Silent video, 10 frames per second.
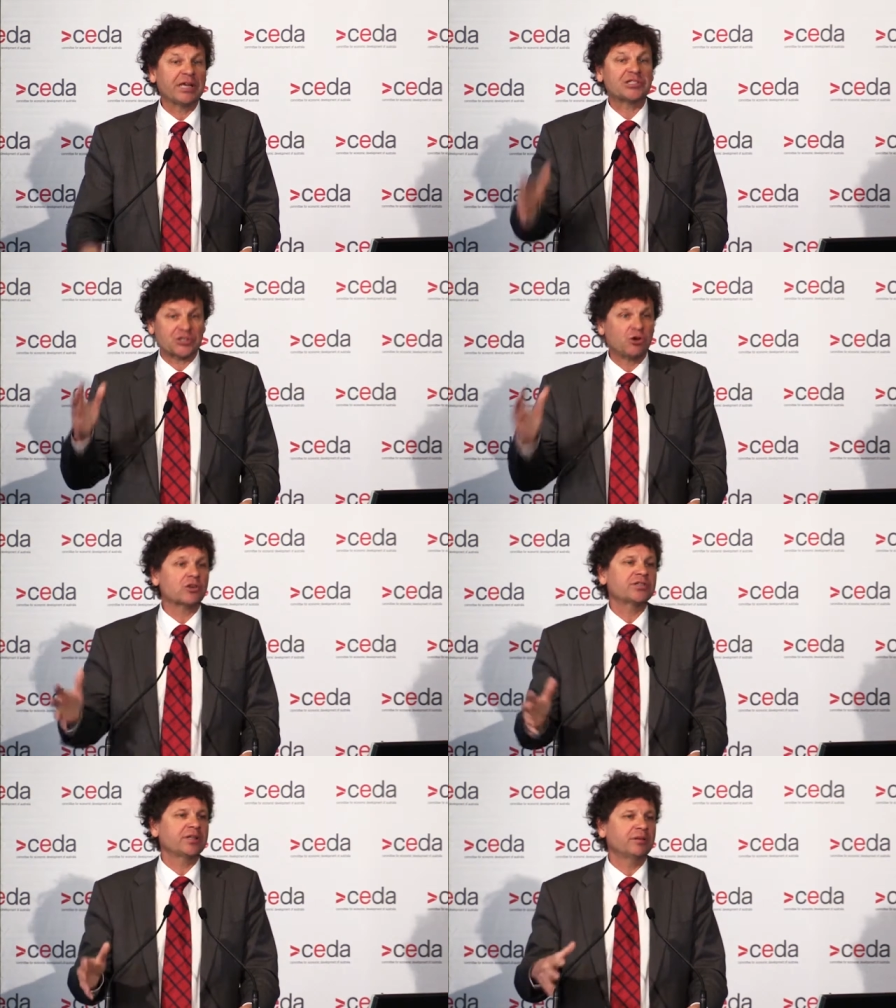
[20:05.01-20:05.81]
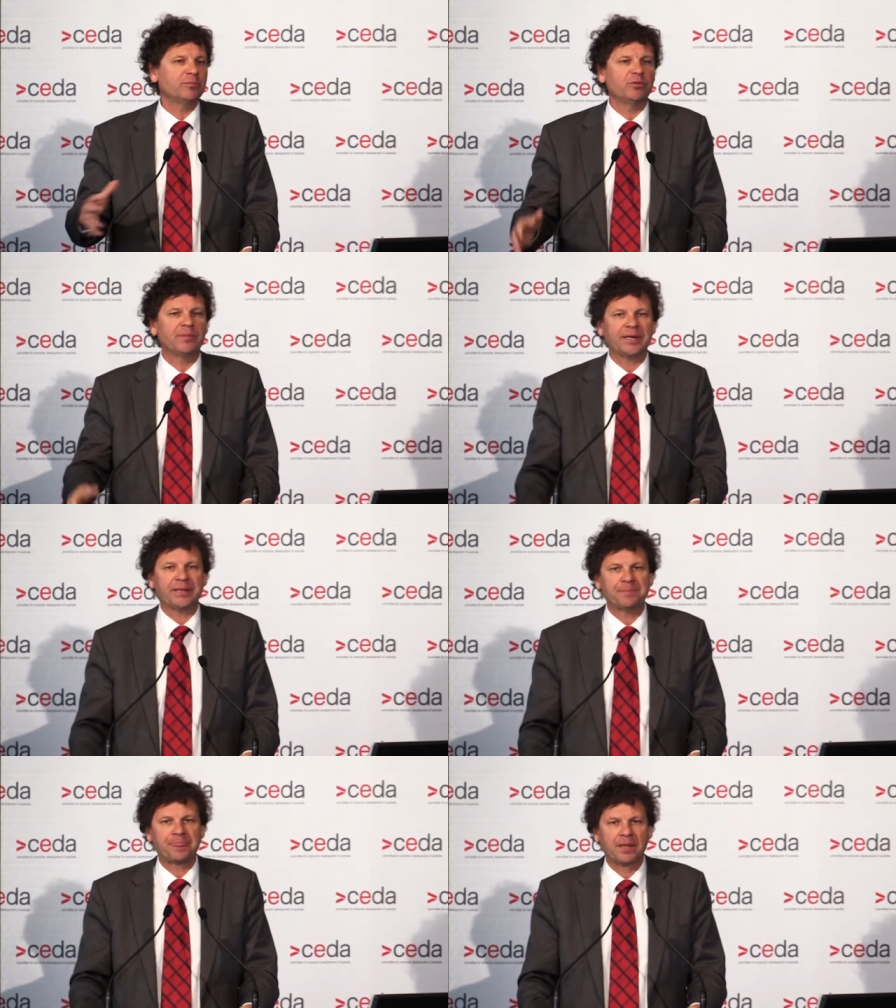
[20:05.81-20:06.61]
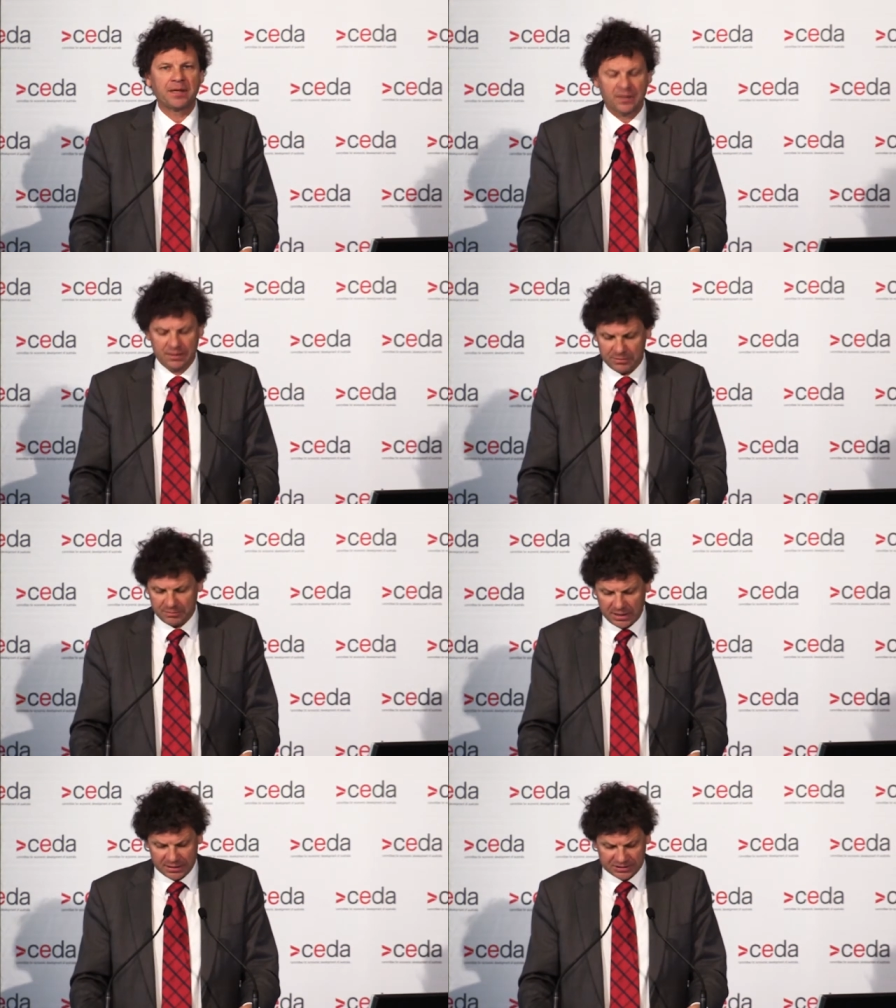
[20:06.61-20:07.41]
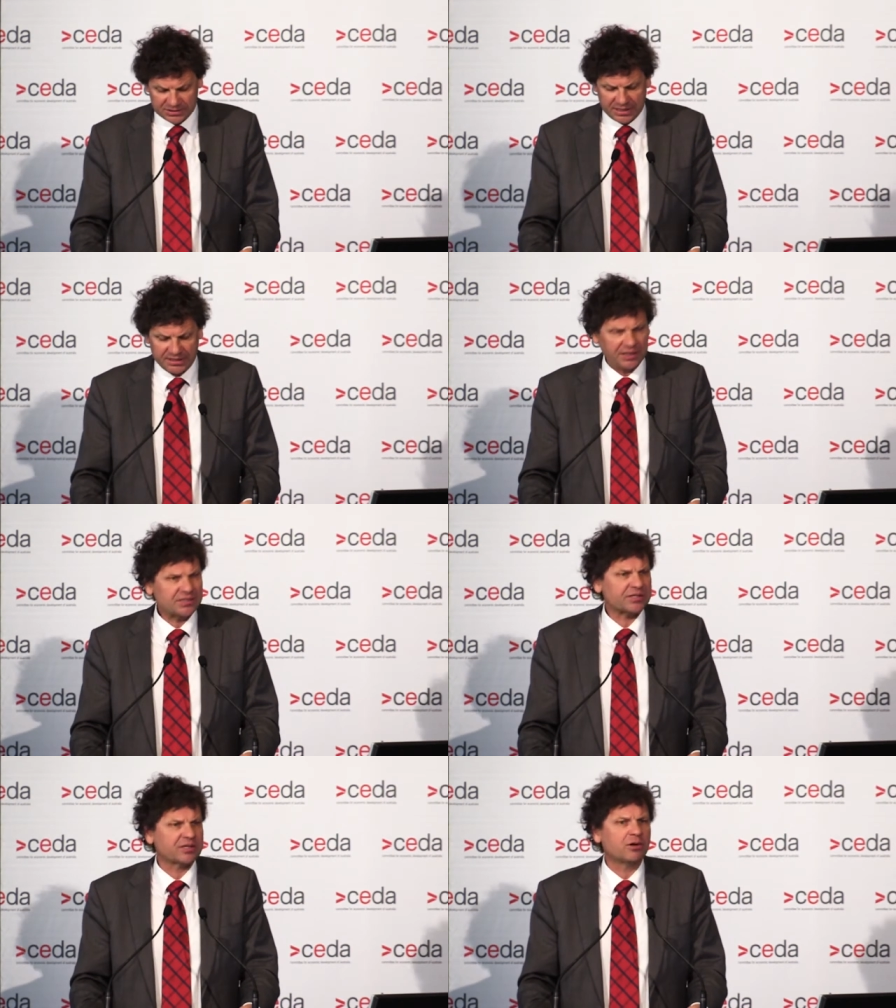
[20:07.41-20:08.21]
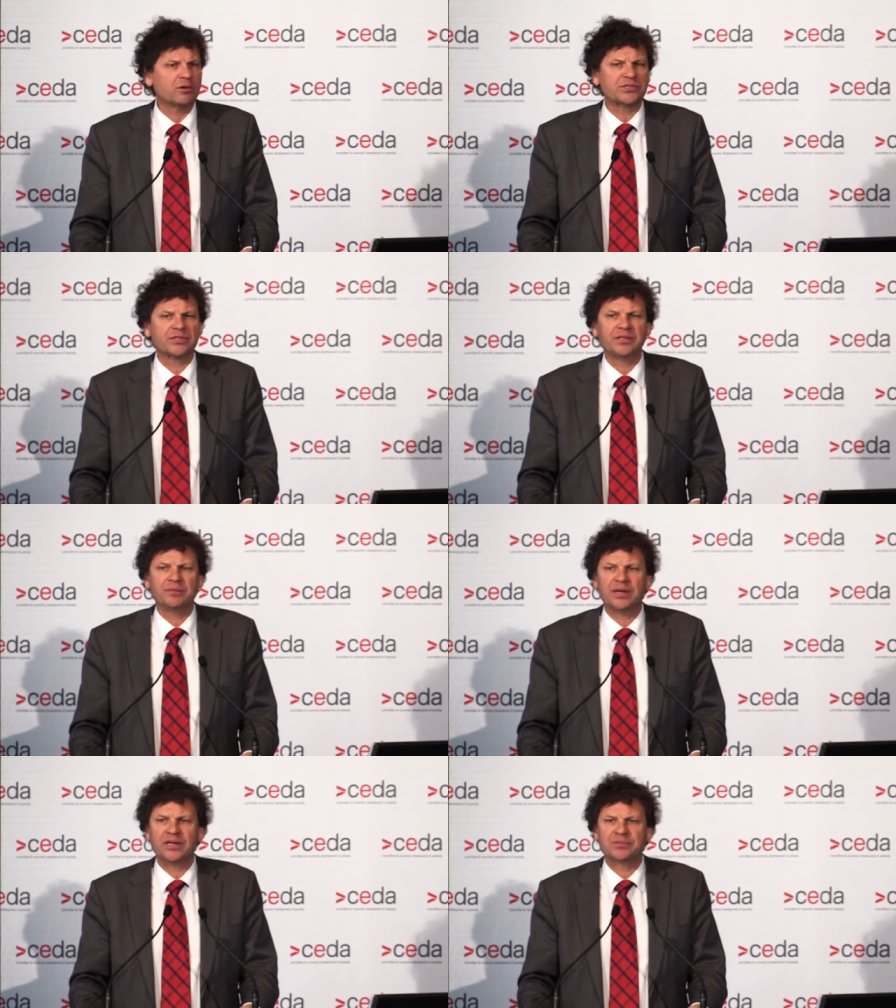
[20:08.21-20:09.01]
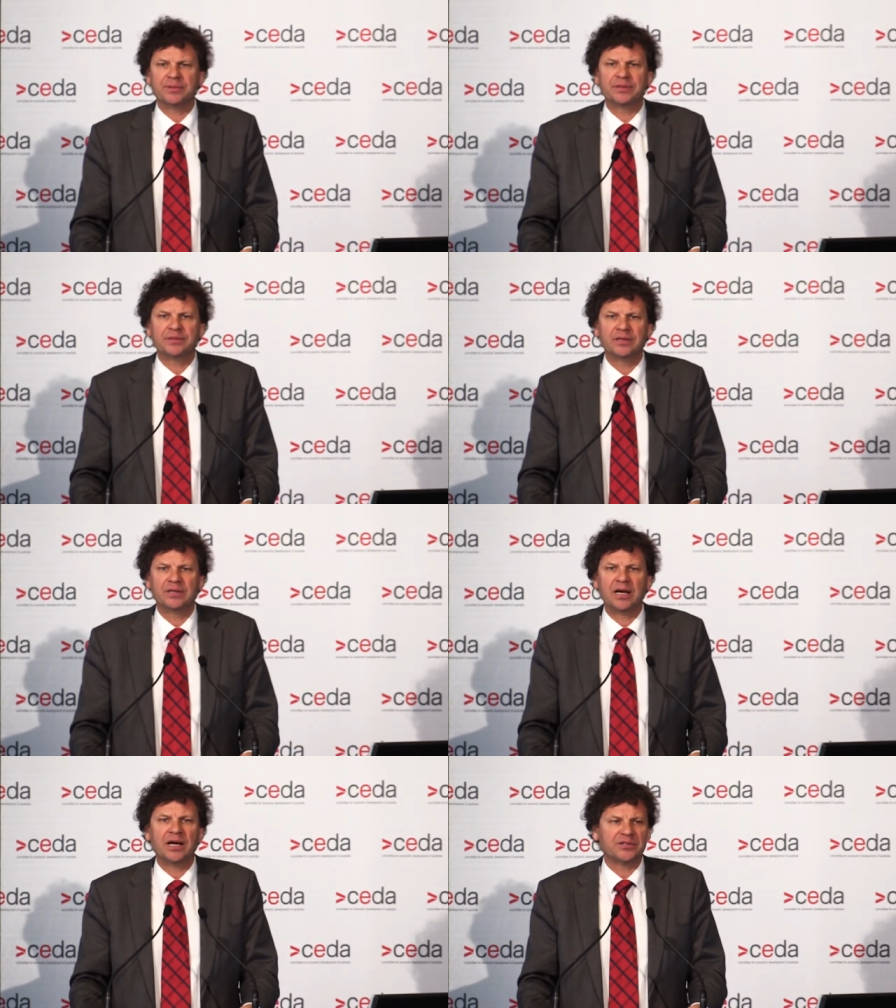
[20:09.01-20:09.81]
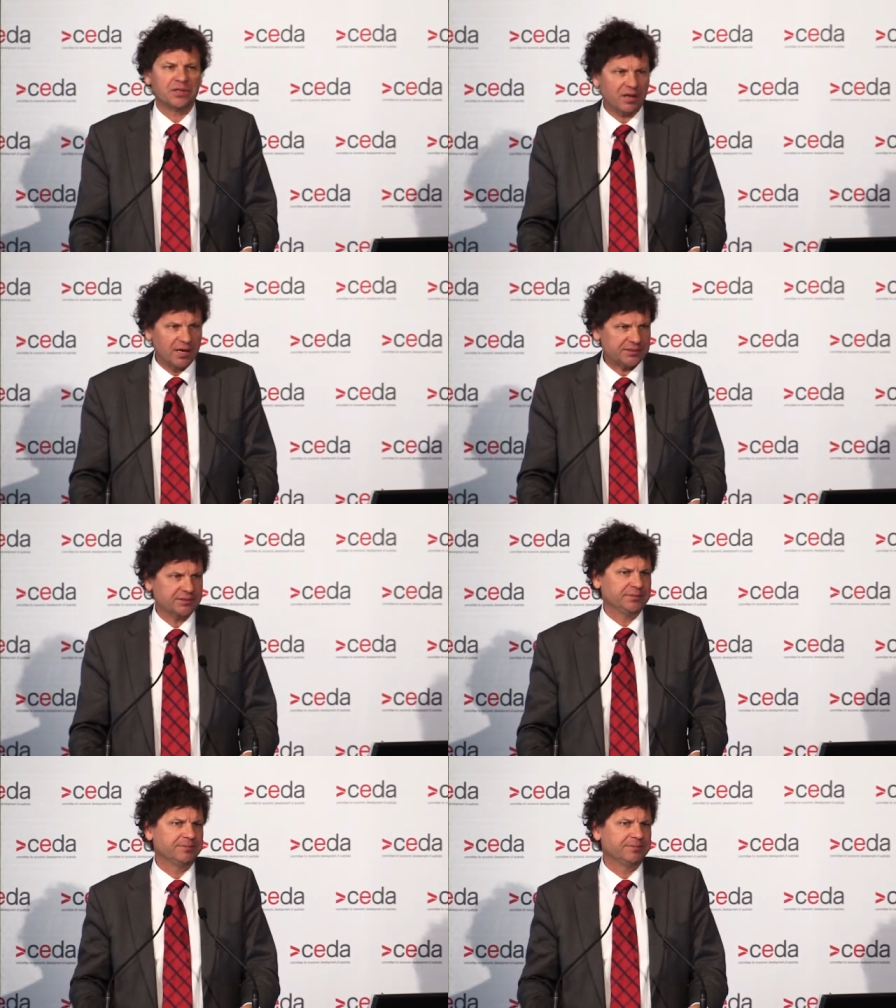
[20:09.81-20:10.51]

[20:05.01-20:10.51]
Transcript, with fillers: It's costing them more money. But my understanding is the Coles senior management are delighted